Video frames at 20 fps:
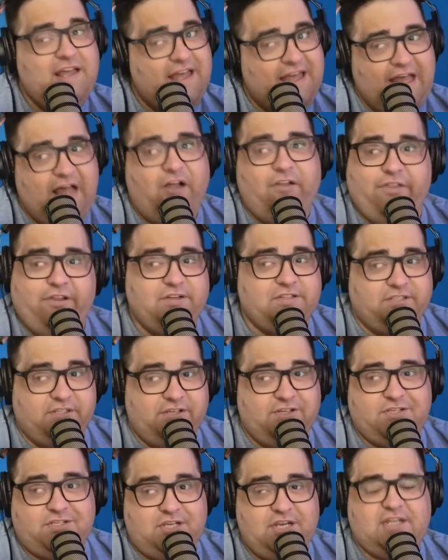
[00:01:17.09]
hell, there's a
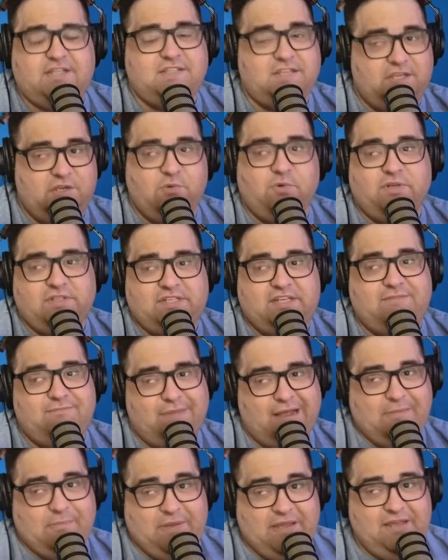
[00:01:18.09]
good chance that your team
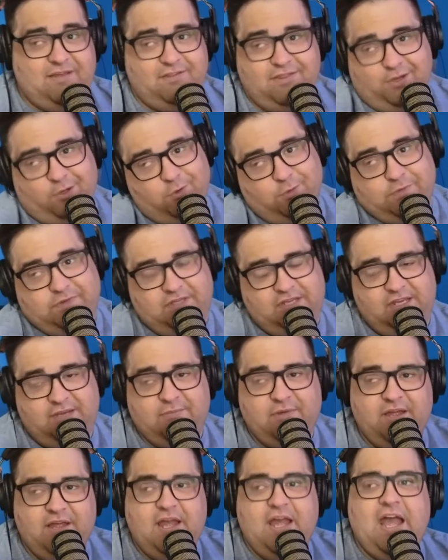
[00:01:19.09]
might be the home team
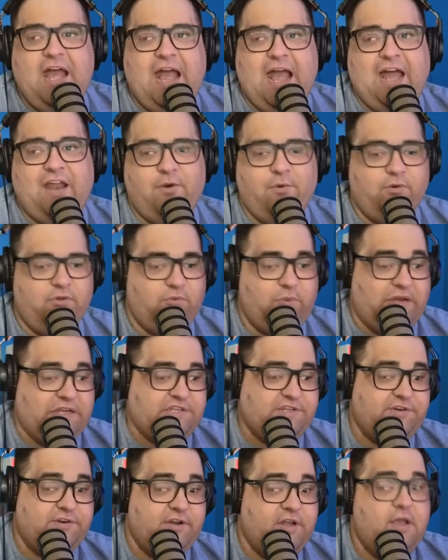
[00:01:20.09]
at
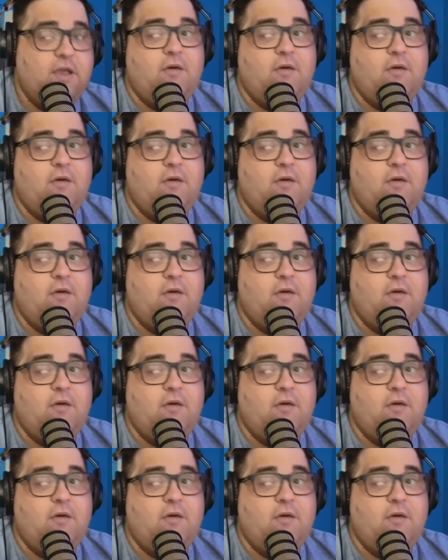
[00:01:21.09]
Northwestern,